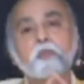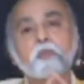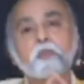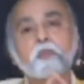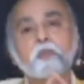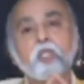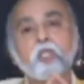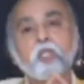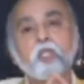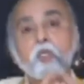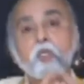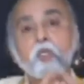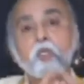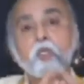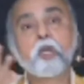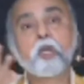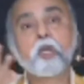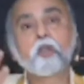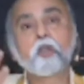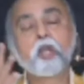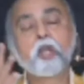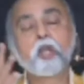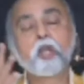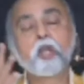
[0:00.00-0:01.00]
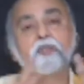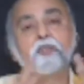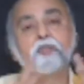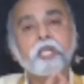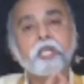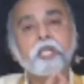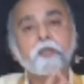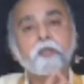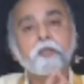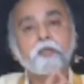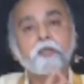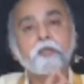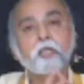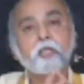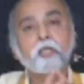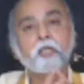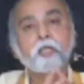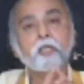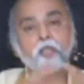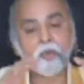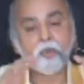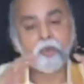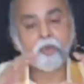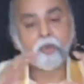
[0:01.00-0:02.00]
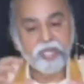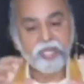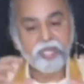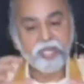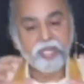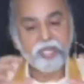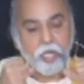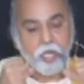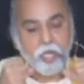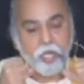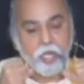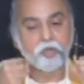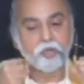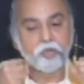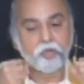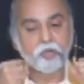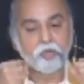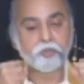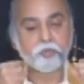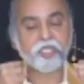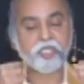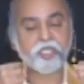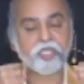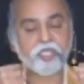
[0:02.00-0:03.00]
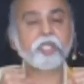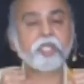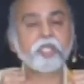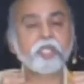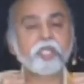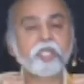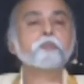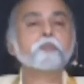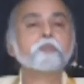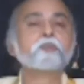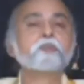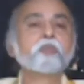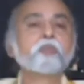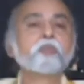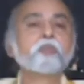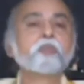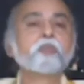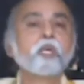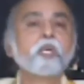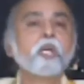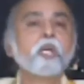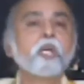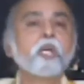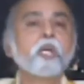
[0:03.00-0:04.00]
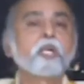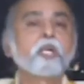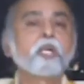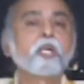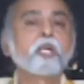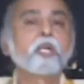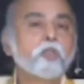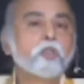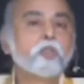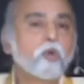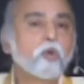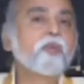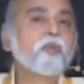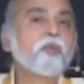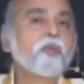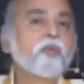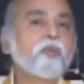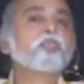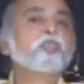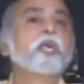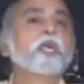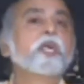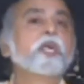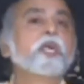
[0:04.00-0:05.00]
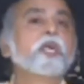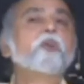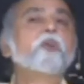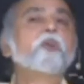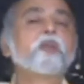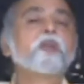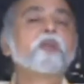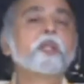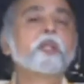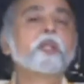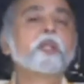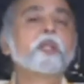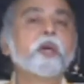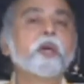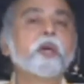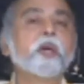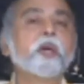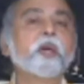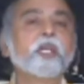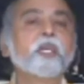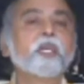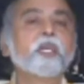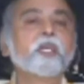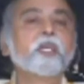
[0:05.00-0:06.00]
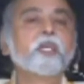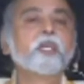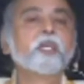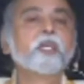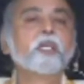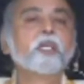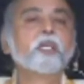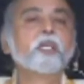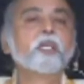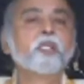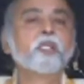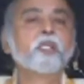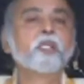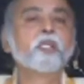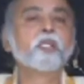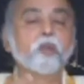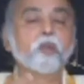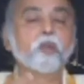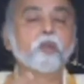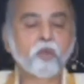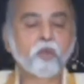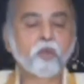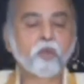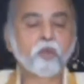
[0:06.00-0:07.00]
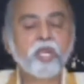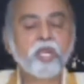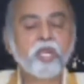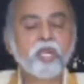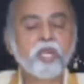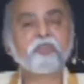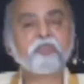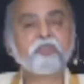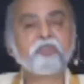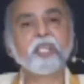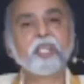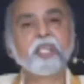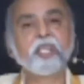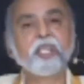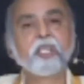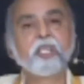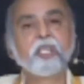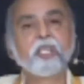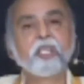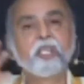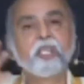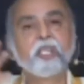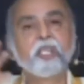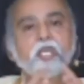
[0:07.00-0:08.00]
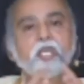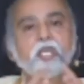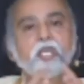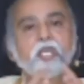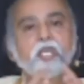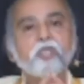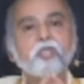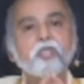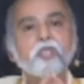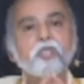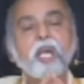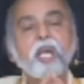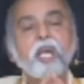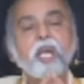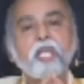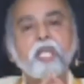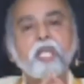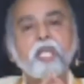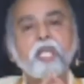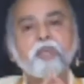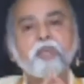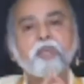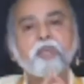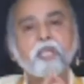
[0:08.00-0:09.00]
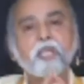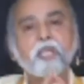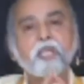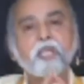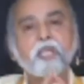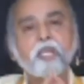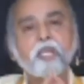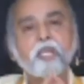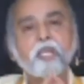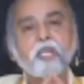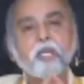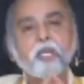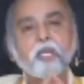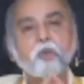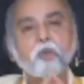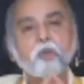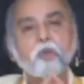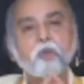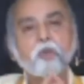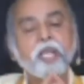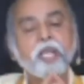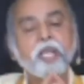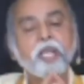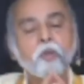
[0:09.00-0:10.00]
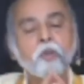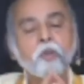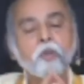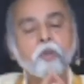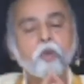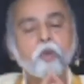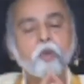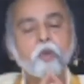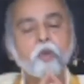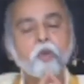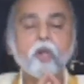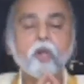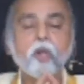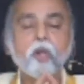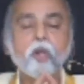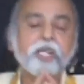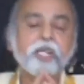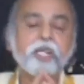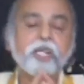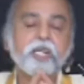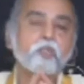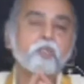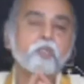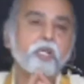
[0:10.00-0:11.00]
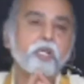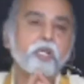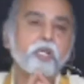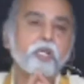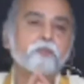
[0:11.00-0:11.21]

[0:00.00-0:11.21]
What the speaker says: You are not at all free. You are being taken over as a prisoner. So only when you jump out of the mind, you are truly free. You would start living. You would then know what it is to live.